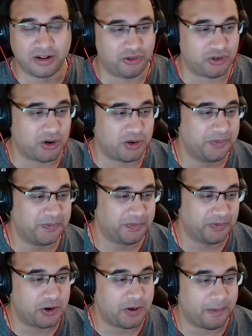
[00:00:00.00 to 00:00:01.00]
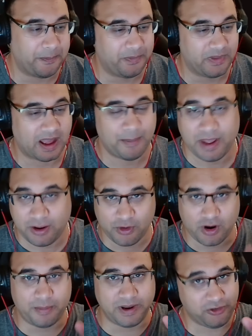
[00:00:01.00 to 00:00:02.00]
drone. Go on. I bet you'll
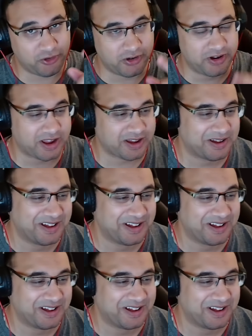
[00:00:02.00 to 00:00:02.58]
all be drunk.